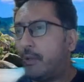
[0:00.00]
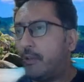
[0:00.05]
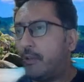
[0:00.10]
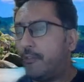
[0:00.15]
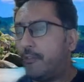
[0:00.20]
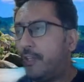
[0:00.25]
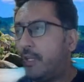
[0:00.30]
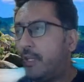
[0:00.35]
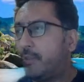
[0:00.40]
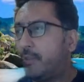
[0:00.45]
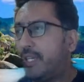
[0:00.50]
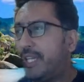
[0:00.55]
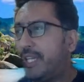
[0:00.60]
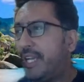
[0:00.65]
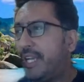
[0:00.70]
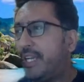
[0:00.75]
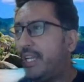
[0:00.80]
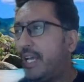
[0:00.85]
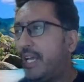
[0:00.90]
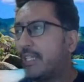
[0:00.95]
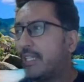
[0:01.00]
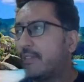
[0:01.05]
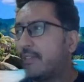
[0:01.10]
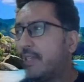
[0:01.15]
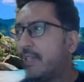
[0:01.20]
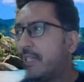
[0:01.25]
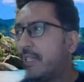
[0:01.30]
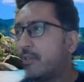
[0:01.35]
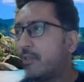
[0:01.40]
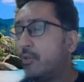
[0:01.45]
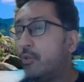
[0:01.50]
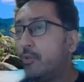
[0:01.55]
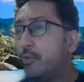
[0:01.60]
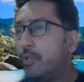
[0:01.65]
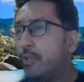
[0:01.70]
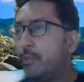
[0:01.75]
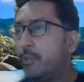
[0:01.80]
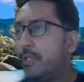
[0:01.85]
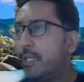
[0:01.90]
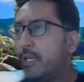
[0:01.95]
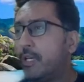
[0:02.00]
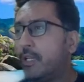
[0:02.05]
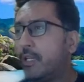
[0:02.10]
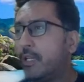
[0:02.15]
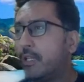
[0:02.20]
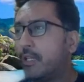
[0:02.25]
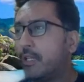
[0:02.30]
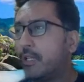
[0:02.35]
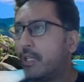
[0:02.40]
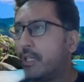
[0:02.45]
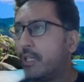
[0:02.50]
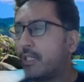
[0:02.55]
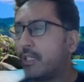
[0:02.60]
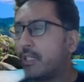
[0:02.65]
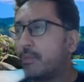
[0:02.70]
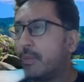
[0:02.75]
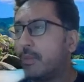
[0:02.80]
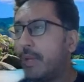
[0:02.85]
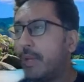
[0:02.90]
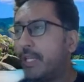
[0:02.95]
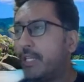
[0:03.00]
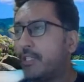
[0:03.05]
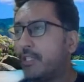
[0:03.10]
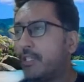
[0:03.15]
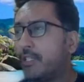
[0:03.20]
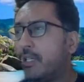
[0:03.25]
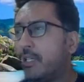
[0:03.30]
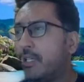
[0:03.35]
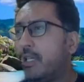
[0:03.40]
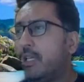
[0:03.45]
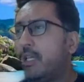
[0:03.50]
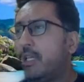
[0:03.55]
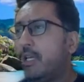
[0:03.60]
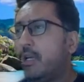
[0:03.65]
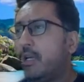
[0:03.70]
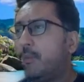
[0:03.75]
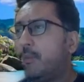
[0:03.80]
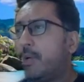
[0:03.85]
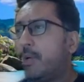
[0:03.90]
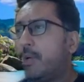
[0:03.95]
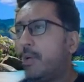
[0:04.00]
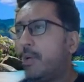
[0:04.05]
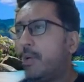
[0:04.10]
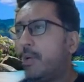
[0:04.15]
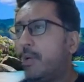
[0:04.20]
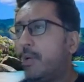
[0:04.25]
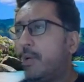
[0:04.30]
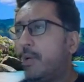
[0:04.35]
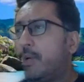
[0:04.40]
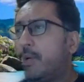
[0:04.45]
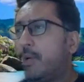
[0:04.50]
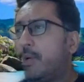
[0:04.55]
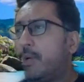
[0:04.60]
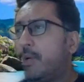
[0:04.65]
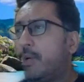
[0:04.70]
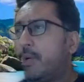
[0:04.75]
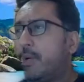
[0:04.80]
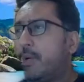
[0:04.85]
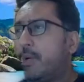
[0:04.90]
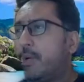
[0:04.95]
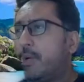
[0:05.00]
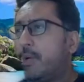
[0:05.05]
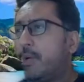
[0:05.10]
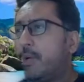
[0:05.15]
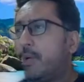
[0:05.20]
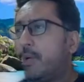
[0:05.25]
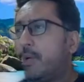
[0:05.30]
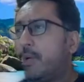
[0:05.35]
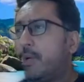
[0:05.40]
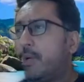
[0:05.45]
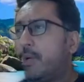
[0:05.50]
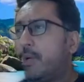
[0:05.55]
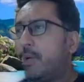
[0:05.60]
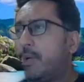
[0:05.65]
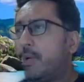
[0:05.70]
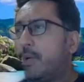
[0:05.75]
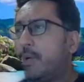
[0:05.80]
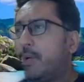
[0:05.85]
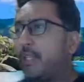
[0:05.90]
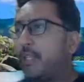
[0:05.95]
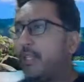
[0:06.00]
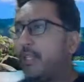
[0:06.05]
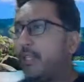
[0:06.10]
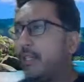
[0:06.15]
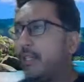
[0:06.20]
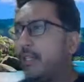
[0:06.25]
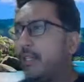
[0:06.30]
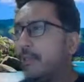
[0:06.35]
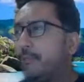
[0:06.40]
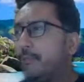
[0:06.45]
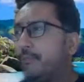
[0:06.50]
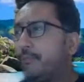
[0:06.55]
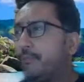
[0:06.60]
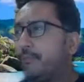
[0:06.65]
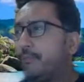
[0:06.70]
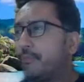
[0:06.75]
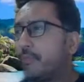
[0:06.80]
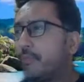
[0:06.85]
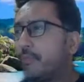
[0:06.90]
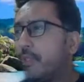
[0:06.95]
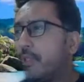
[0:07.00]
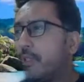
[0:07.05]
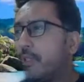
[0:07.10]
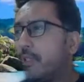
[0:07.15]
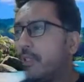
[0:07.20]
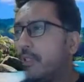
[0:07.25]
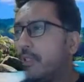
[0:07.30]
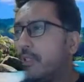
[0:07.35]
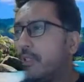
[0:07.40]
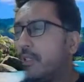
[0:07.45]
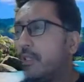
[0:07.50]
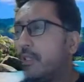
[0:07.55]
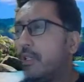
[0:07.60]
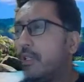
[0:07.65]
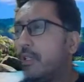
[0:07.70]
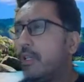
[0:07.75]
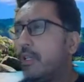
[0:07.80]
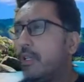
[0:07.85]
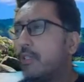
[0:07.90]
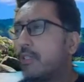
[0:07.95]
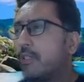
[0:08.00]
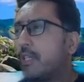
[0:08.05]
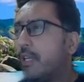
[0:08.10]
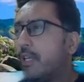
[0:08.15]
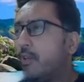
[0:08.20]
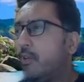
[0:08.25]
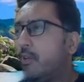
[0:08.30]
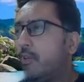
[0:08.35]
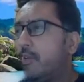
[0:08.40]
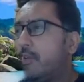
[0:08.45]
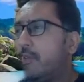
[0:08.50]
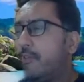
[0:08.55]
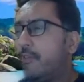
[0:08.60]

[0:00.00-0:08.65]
fill up the date as well as who will be the another key customer manager. Once they fill up that details, then the schedule